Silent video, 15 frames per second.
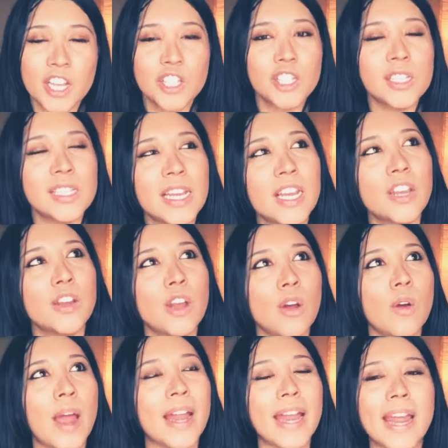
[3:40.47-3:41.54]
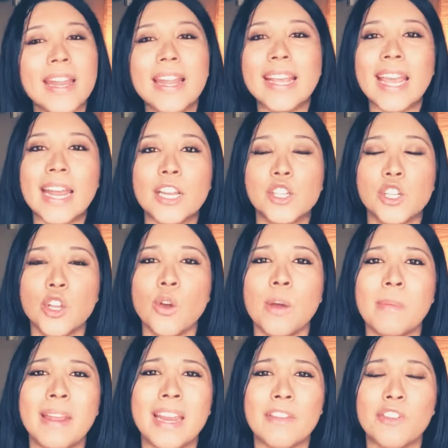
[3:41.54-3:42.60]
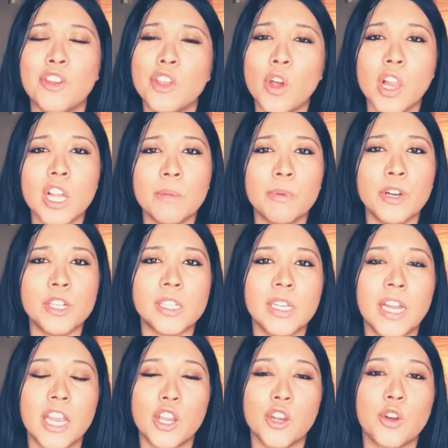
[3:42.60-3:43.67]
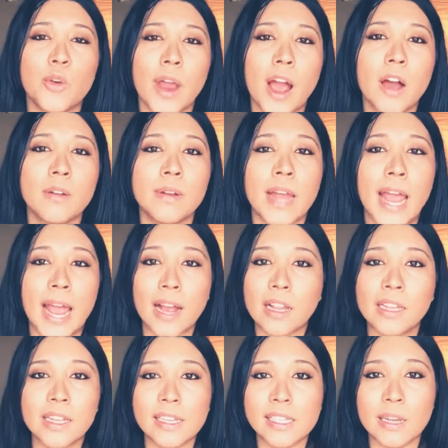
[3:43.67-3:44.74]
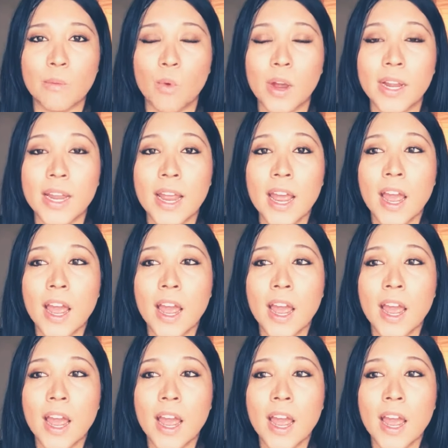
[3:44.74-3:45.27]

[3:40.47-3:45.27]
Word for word: Just like, you know, and, and again, too, I mean, if you're the only person in your crowd heckling someone,